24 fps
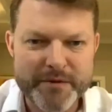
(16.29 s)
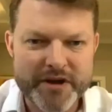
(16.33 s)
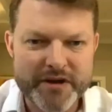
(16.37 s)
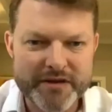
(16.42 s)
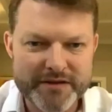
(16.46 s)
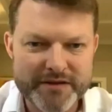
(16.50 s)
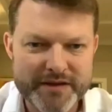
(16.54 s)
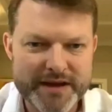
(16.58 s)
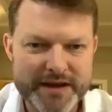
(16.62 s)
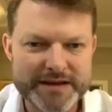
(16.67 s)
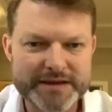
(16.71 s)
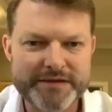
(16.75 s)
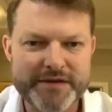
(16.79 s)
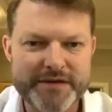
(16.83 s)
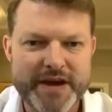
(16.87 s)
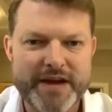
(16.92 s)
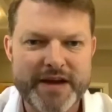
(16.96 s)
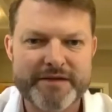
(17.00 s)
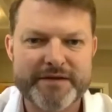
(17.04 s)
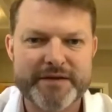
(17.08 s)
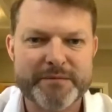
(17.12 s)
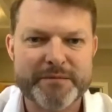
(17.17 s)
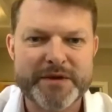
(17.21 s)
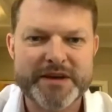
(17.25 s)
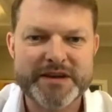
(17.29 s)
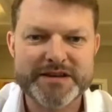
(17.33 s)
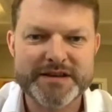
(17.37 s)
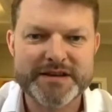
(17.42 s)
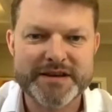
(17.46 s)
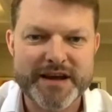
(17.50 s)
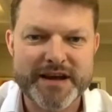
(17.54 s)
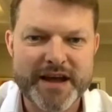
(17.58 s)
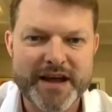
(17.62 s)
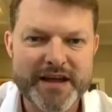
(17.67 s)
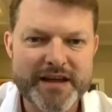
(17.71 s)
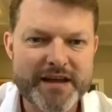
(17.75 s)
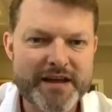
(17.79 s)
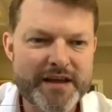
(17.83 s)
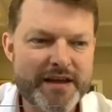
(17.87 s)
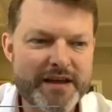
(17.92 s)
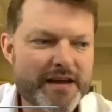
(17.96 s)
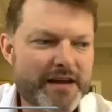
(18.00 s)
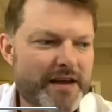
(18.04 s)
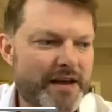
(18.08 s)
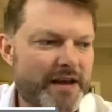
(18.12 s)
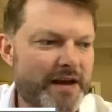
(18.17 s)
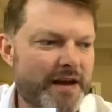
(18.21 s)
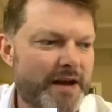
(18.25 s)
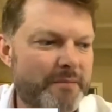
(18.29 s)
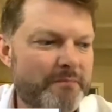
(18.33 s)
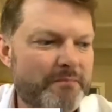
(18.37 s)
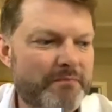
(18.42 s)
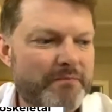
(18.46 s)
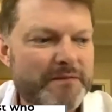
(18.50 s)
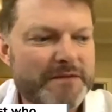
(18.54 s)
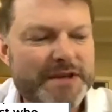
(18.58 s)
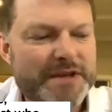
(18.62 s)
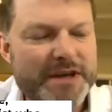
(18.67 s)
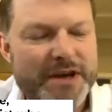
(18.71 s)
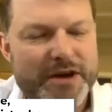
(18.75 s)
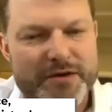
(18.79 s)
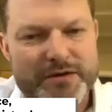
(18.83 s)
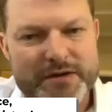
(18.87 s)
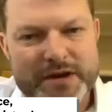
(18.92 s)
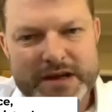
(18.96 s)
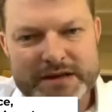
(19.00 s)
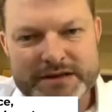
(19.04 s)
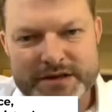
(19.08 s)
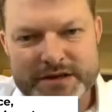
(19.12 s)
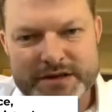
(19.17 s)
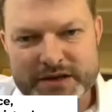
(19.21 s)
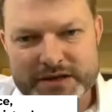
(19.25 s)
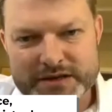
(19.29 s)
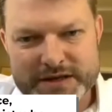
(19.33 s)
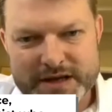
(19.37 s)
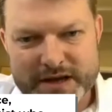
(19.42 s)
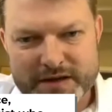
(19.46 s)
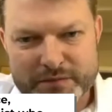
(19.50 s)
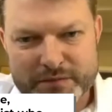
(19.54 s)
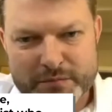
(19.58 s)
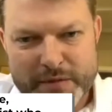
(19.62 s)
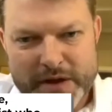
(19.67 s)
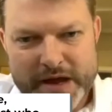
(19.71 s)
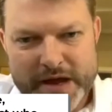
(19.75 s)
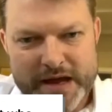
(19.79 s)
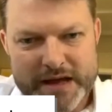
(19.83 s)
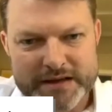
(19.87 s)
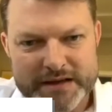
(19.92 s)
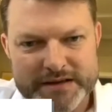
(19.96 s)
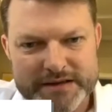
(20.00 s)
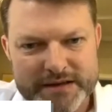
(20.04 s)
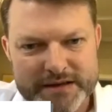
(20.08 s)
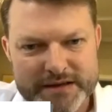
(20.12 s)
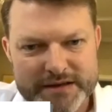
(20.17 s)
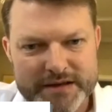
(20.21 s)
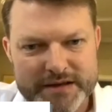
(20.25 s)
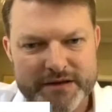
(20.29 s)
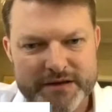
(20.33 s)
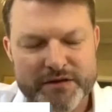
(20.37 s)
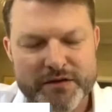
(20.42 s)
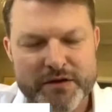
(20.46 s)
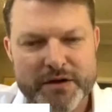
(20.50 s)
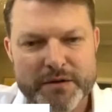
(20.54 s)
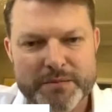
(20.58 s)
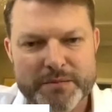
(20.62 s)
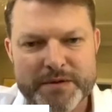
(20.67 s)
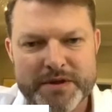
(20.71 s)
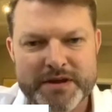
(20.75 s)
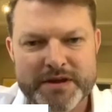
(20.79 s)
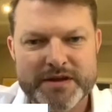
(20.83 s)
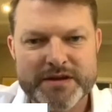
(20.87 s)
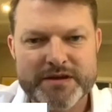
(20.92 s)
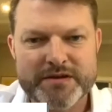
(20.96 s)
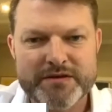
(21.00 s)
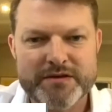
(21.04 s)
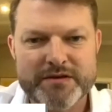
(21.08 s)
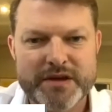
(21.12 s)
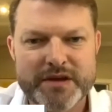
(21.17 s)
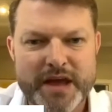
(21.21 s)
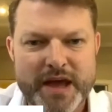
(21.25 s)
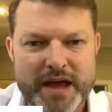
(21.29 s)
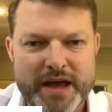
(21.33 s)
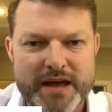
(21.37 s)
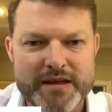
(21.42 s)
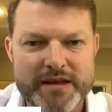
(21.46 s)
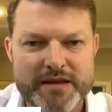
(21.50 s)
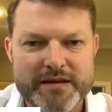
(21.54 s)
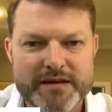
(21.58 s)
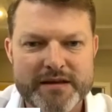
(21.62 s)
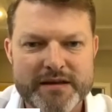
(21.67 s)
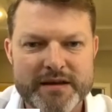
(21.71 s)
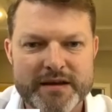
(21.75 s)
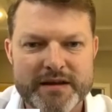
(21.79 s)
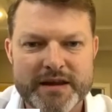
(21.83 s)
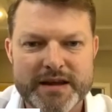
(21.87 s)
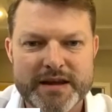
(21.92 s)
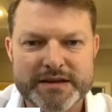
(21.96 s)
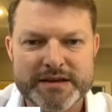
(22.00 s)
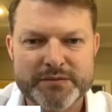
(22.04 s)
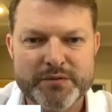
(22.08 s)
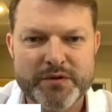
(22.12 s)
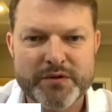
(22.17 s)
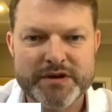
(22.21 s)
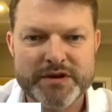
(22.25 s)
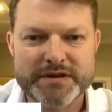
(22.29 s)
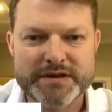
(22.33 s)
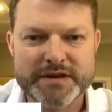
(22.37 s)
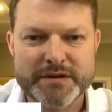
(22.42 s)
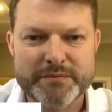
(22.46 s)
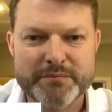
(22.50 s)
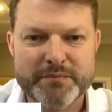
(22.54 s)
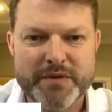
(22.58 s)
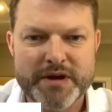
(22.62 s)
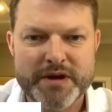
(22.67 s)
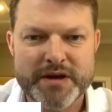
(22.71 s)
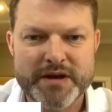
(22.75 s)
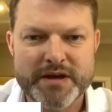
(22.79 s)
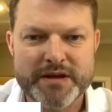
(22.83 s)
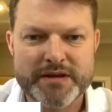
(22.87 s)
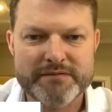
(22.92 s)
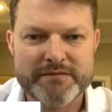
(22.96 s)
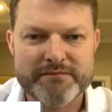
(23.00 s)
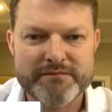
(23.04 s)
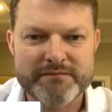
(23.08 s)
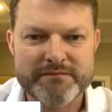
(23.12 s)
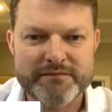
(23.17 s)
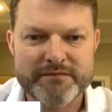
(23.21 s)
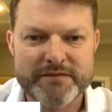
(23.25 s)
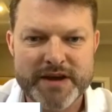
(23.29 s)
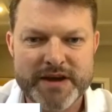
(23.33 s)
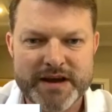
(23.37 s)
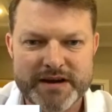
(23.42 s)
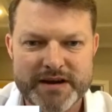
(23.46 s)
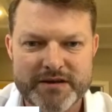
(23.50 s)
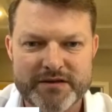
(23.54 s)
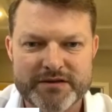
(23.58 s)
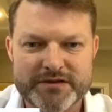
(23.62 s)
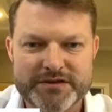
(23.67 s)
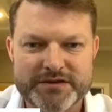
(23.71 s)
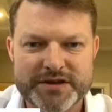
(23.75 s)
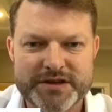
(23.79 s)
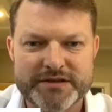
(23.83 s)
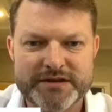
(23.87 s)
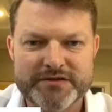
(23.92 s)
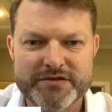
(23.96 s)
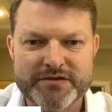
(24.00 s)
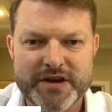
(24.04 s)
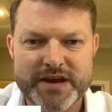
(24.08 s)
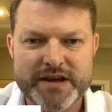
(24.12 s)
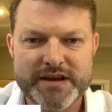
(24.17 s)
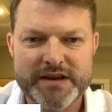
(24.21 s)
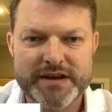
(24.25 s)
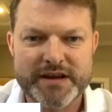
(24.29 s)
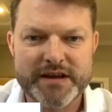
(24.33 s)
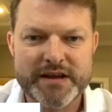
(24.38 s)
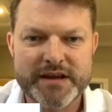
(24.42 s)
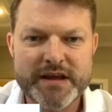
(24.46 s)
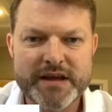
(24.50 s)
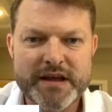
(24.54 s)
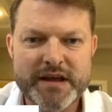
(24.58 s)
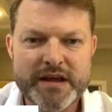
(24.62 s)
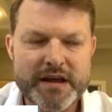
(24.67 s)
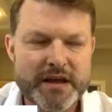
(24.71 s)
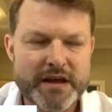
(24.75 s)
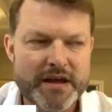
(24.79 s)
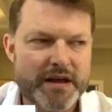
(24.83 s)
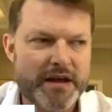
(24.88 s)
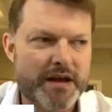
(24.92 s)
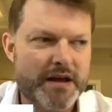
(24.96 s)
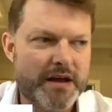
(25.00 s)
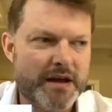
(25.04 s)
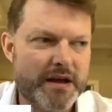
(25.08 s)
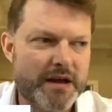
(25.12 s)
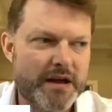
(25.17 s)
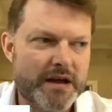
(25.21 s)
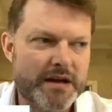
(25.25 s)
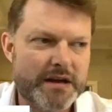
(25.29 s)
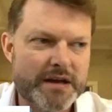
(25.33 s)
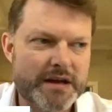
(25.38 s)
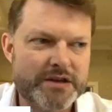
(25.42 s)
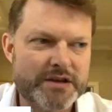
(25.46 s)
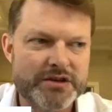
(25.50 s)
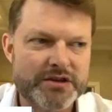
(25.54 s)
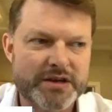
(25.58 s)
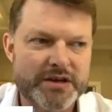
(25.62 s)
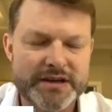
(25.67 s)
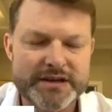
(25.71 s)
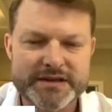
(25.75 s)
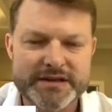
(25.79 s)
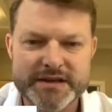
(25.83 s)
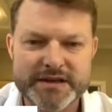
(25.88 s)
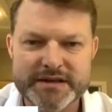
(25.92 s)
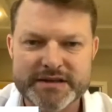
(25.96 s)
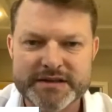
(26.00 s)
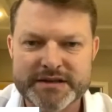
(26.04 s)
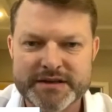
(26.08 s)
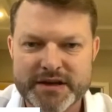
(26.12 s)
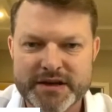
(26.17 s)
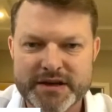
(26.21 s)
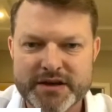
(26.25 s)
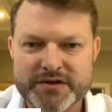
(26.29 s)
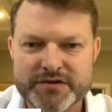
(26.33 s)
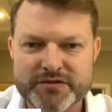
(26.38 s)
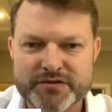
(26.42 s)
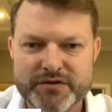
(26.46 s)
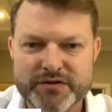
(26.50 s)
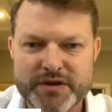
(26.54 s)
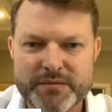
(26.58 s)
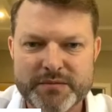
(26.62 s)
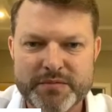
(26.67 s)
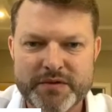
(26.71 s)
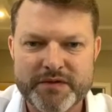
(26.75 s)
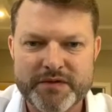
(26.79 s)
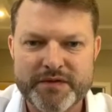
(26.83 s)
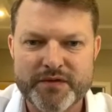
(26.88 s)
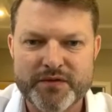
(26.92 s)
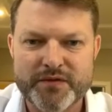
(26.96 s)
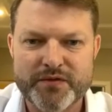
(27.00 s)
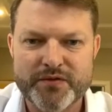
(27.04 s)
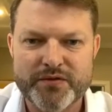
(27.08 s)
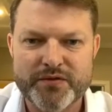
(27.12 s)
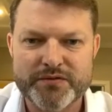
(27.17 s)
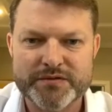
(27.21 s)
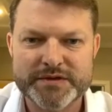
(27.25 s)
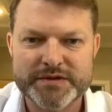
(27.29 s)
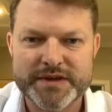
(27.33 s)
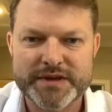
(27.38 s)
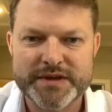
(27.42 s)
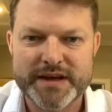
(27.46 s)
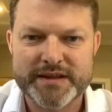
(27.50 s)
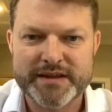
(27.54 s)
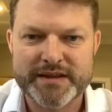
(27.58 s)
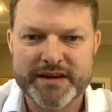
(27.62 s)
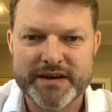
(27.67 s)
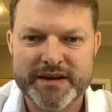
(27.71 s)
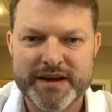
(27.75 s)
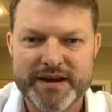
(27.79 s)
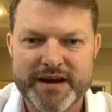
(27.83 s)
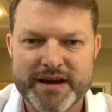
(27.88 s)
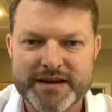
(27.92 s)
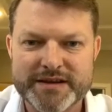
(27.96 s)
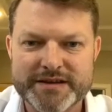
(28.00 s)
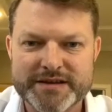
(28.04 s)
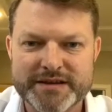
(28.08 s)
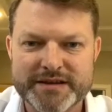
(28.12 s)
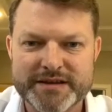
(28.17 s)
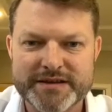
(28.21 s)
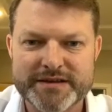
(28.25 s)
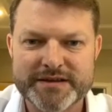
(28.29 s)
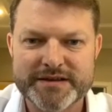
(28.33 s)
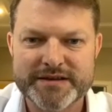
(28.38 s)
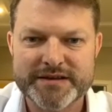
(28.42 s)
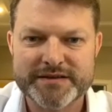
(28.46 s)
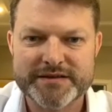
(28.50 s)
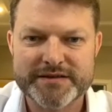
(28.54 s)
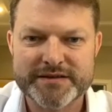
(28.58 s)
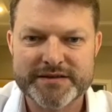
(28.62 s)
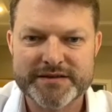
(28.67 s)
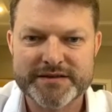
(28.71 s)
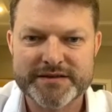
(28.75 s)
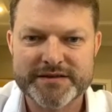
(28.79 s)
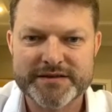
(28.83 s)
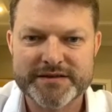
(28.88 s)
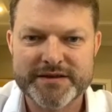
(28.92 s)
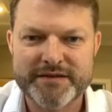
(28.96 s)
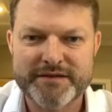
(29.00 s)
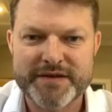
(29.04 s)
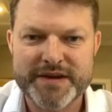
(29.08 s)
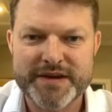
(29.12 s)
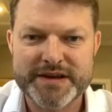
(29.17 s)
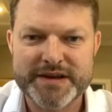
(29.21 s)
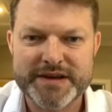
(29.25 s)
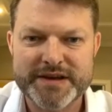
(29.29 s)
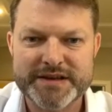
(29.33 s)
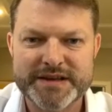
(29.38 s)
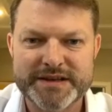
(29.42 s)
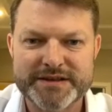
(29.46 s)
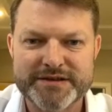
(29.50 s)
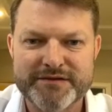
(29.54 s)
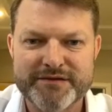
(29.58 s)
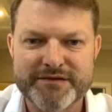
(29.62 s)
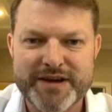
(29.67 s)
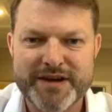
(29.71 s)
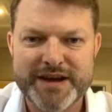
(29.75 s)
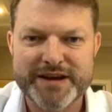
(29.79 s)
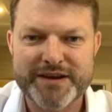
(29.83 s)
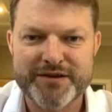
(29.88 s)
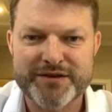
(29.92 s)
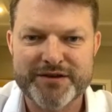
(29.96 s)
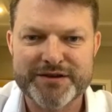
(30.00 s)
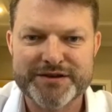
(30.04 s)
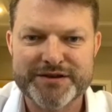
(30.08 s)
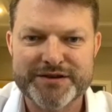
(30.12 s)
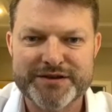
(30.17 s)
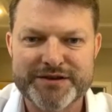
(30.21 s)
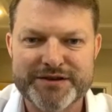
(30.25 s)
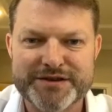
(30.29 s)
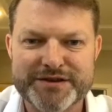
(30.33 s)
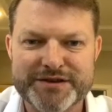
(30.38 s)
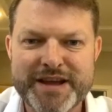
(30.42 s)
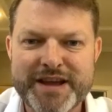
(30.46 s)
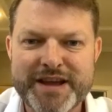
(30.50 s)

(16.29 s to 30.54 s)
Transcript: Mark. Thanks for having me today. So, as you can tell from my accent, I grew up in the UK, and that's where I did my radiology training. I initially did surgery before seeing the light and converting to radiology.